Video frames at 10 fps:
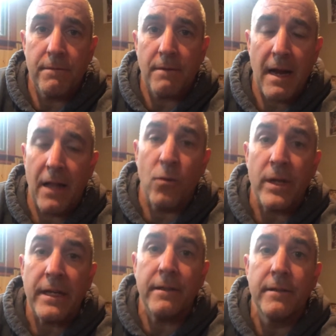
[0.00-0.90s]

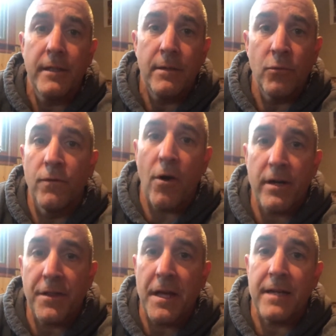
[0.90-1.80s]
Halloween, move on
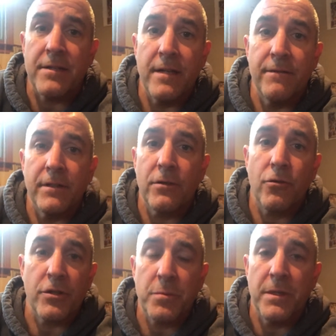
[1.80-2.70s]
to Thanksgiving,
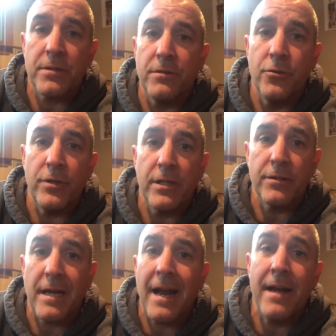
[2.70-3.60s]
Christmas, New
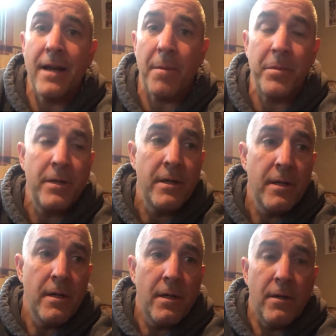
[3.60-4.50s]
Year's. They end up
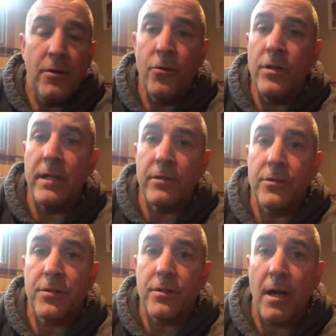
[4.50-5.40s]
New
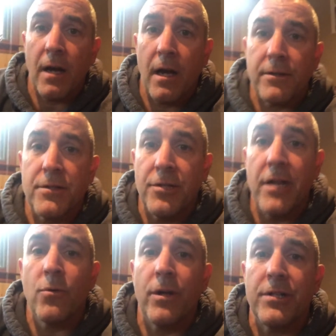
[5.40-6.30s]
Year's, so
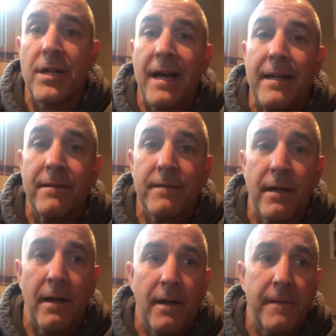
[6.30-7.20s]
January
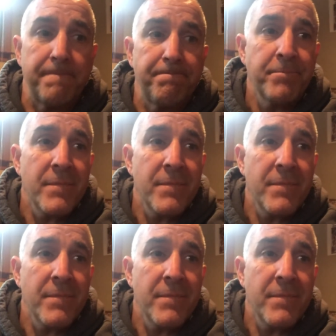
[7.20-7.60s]
2nd,